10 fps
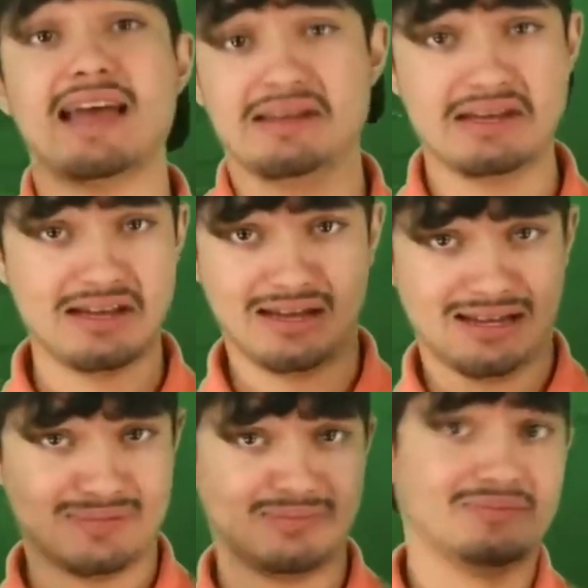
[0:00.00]
that?
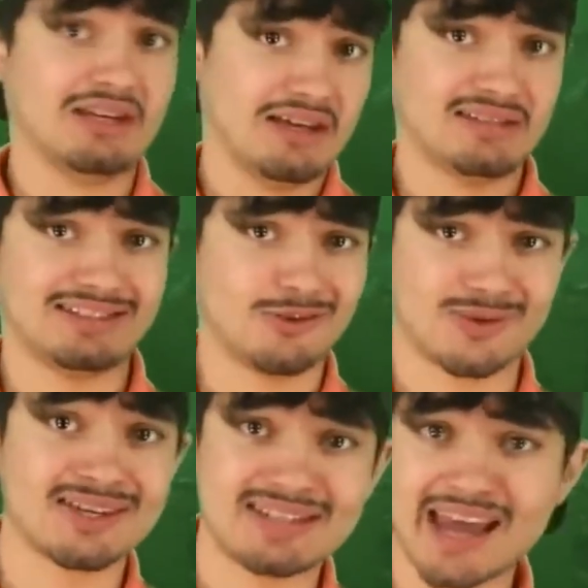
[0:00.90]
That's some
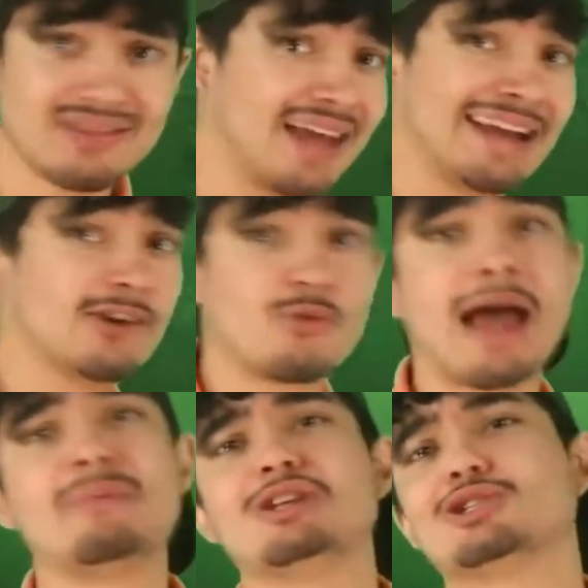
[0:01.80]
serious
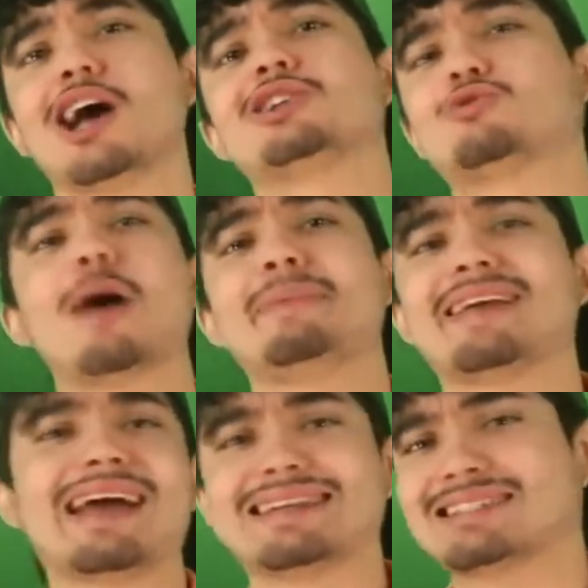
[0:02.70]
headline-grabbing,
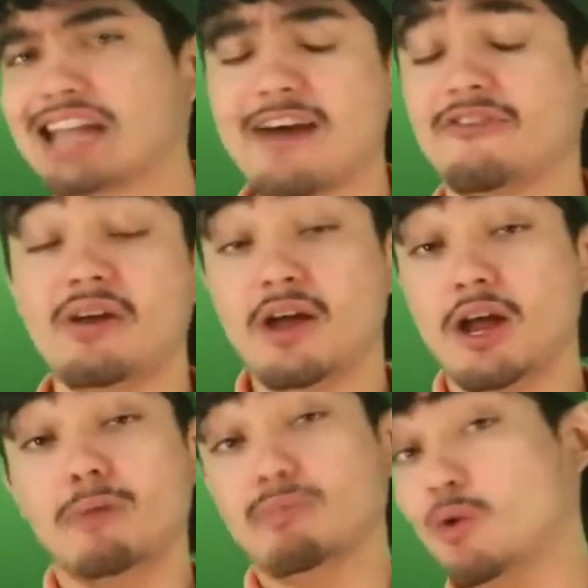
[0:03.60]
jaw-dropping kind of stuff.
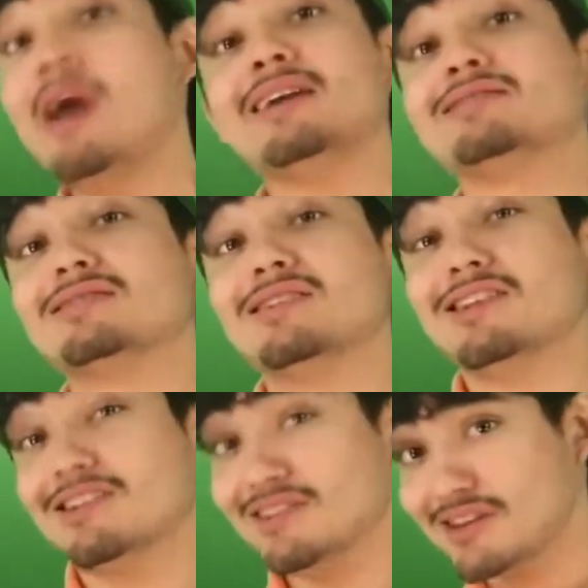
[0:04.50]
But wait,
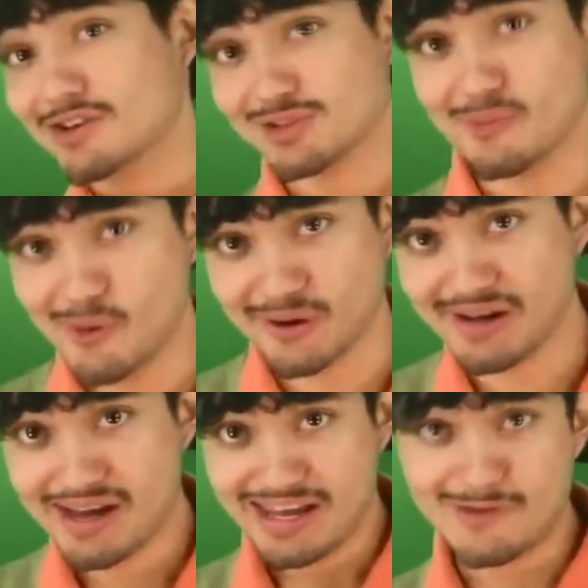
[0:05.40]
there's more.
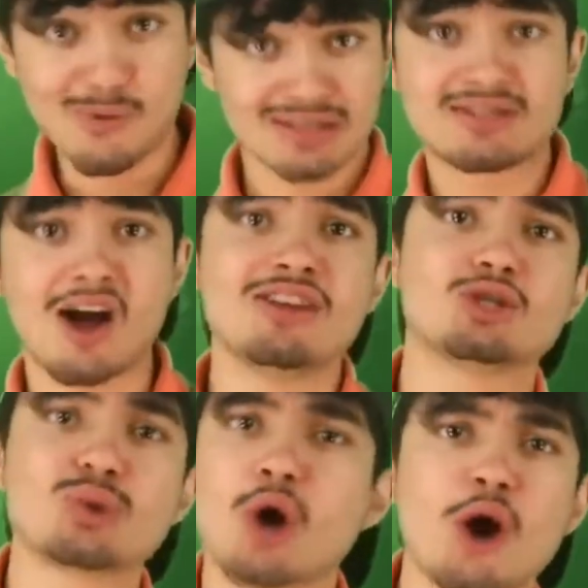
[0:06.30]
He once got
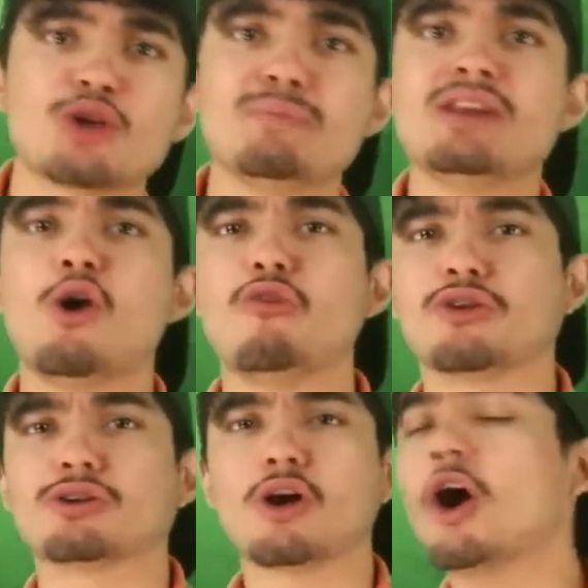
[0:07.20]
into an argument
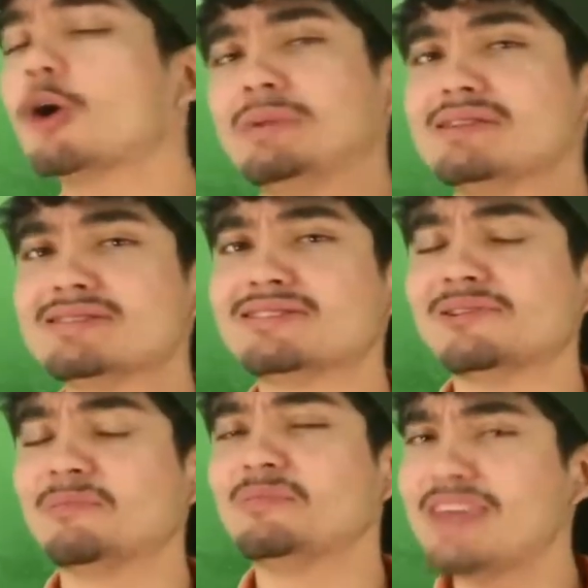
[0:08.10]
over carpets,
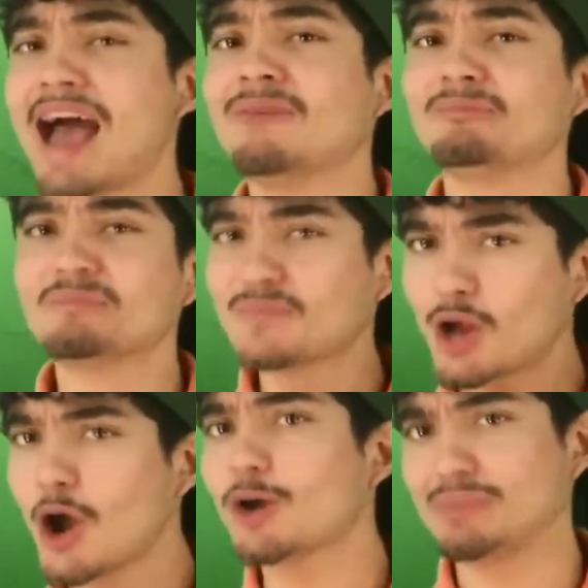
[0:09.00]
yeah,
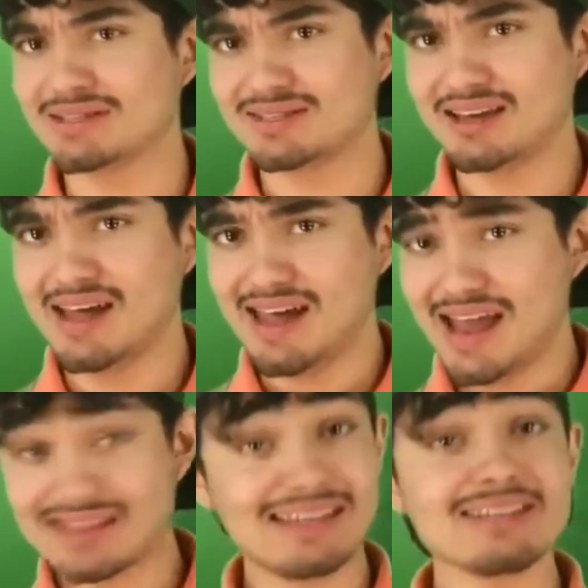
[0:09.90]
carpets,
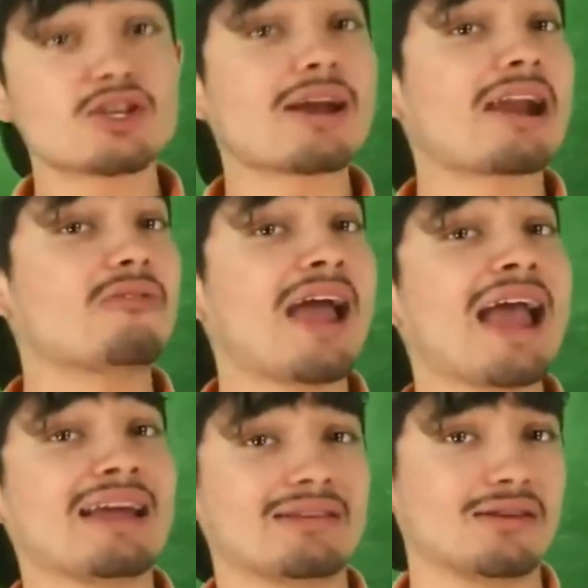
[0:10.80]
and things got out of
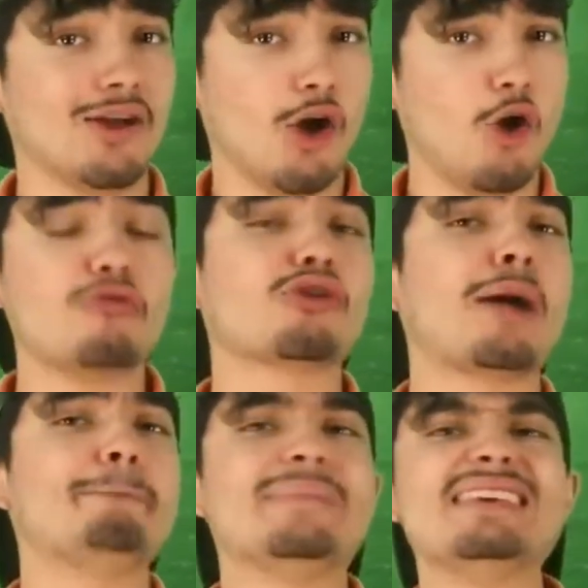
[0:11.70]
hand. Over
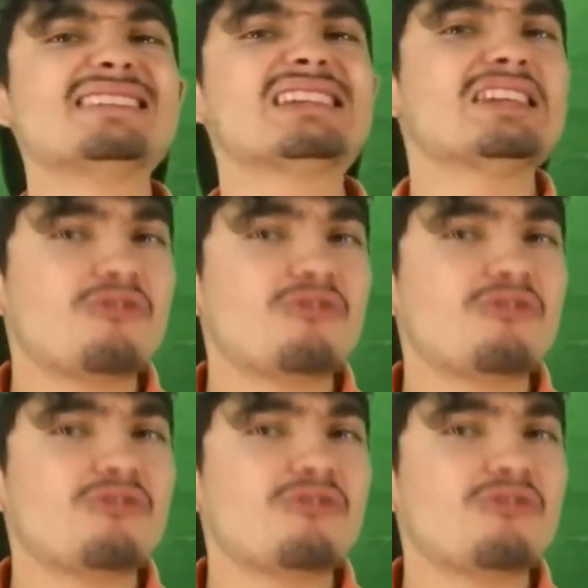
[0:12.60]
a measly